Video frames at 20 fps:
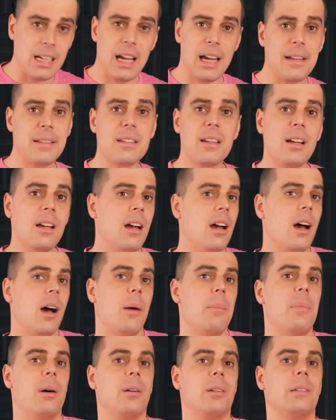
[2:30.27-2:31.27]
And
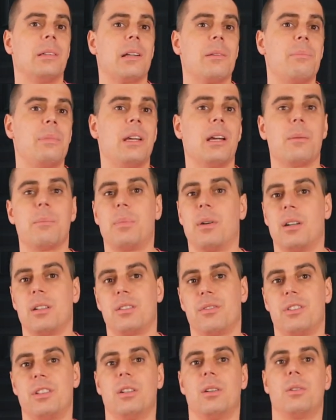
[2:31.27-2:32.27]
about not being part
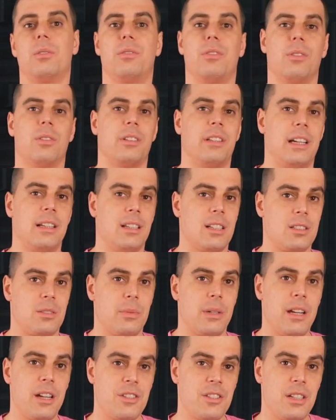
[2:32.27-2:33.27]
of the overall data
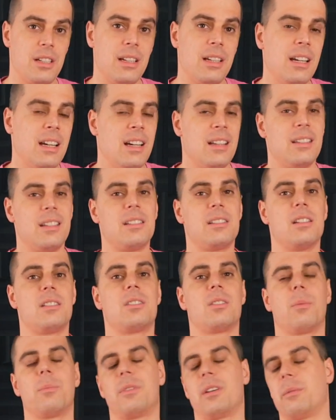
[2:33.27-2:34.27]
strategy, this is
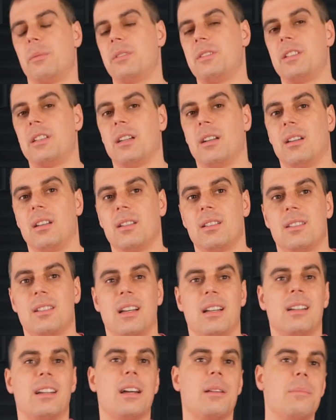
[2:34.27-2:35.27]
something we see a lot
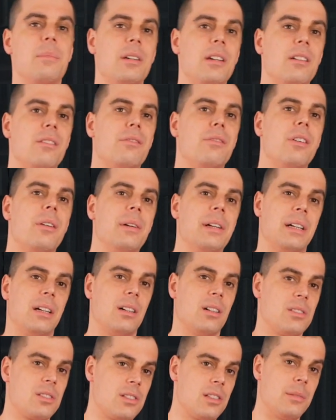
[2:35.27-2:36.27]
and can be a very
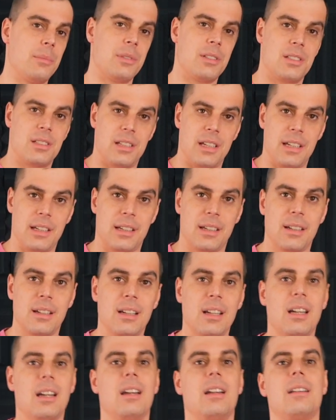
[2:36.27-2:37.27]
costly mistake.
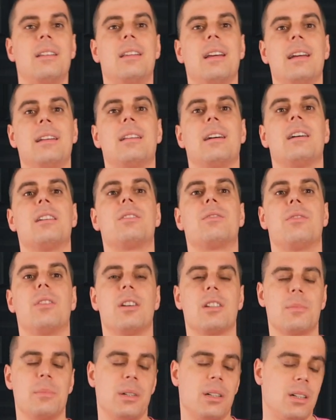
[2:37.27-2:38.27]
Data is
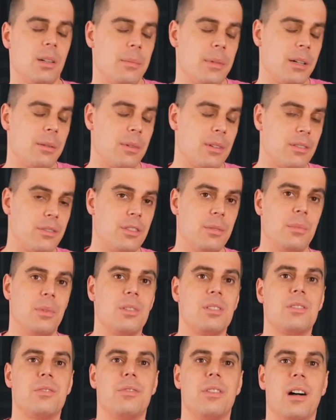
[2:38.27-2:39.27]
fast becoming one of the
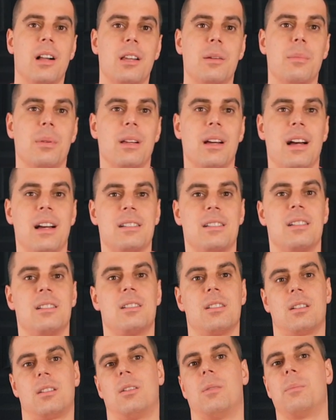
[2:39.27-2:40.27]
most valuable assets
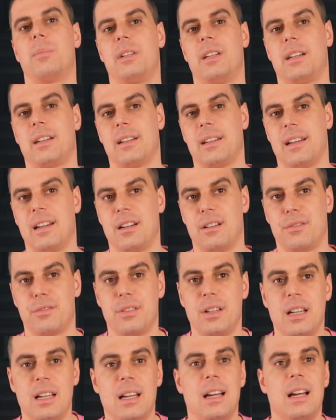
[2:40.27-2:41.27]
a company can have.
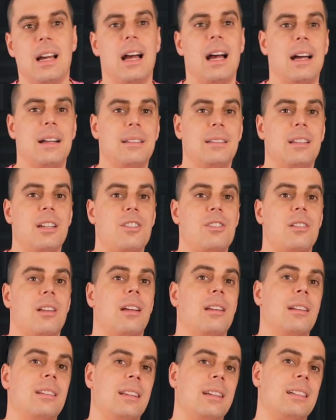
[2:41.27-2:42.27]
And digital
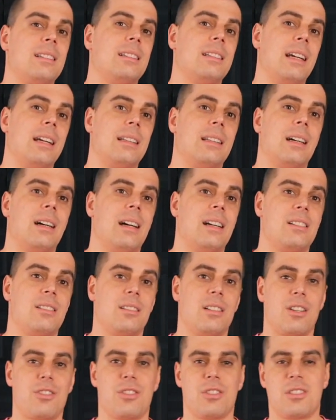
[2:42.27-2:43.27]
analytics data is
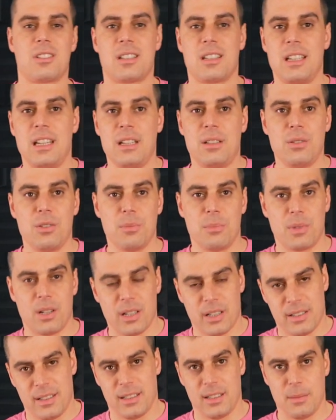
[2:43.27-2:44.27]
not just key to the
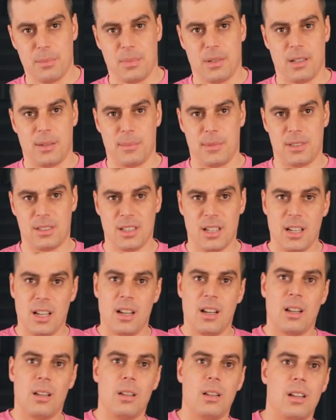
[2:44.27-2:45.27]
marketing department.
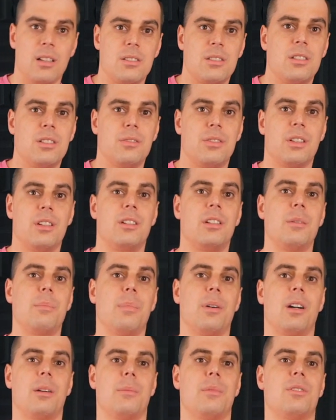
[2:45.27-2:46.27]
Lots of other
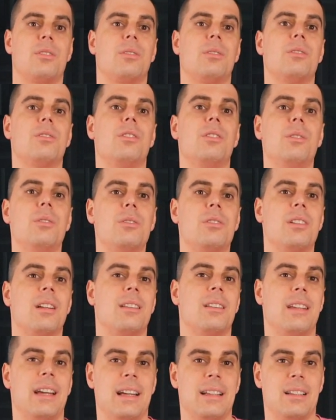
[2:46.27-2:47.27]
departments could use
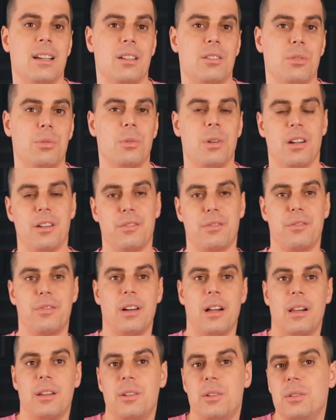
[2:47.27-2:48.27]
that data to drive
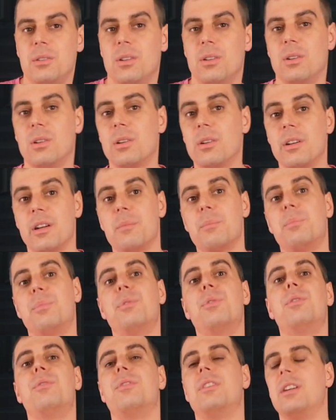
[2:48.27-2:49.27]
value or
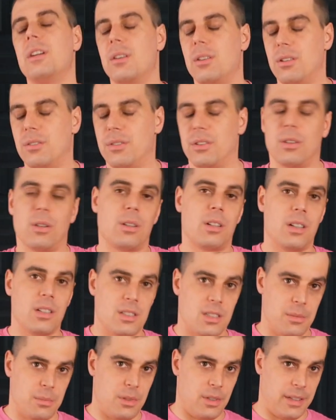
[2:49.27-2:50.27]
improve the overall
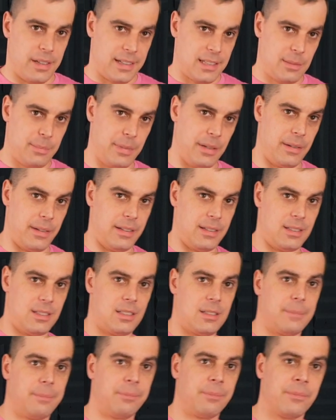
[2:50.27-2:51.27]
customer experience.